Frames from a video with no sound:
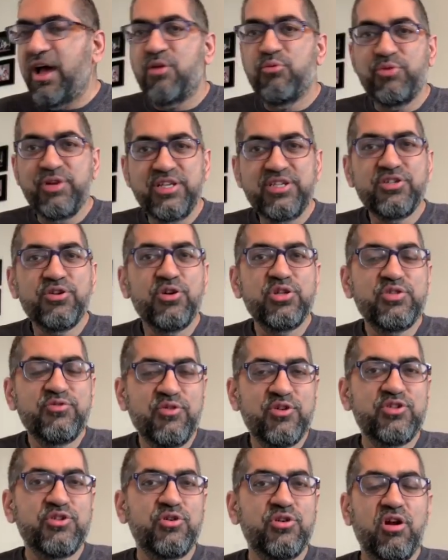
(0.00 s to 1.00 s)
research
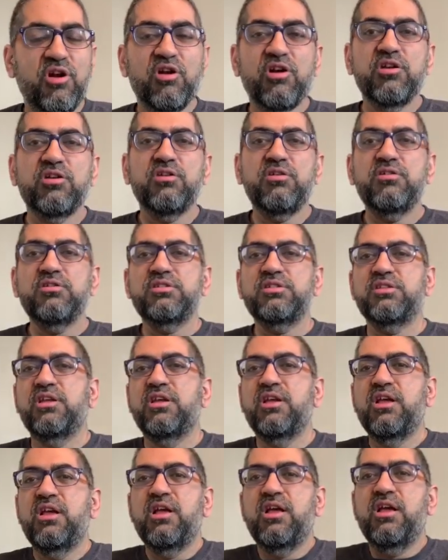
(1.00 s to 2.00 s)
for certain articles.
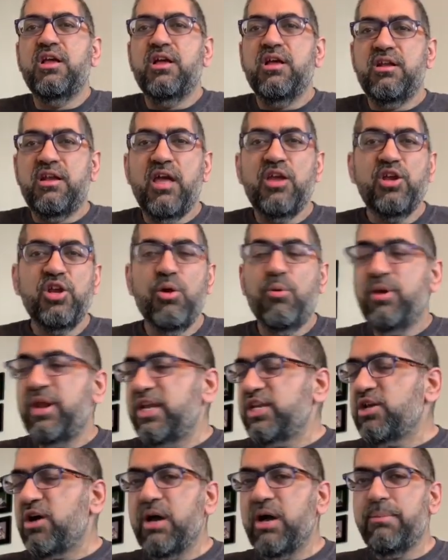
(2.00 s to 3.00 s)
Now, when
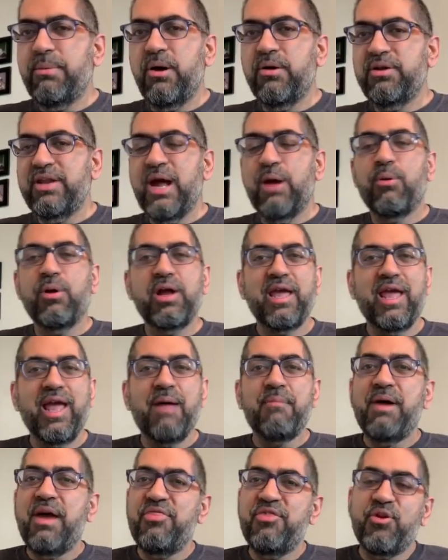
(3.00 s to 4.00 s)
I talk about
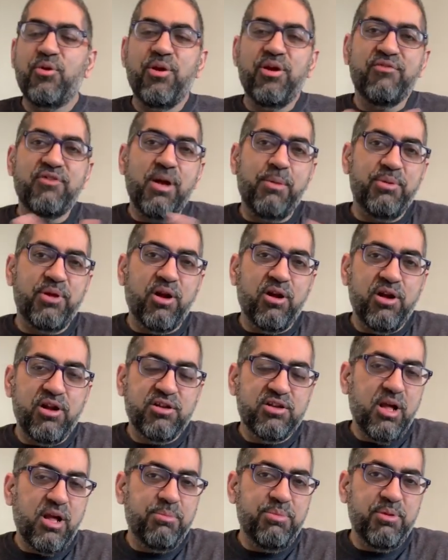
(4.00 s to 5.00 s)
networking, I might throw in a
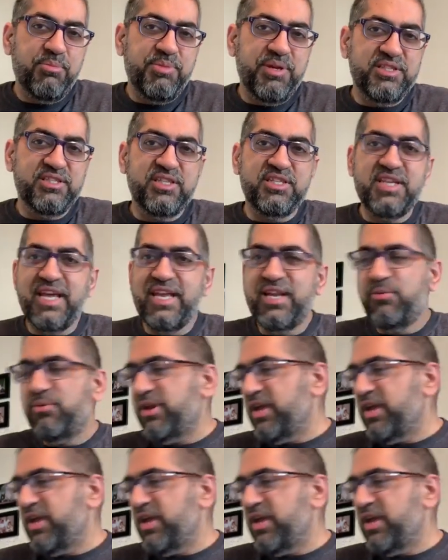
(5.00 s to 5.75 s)
couple of pieces of data.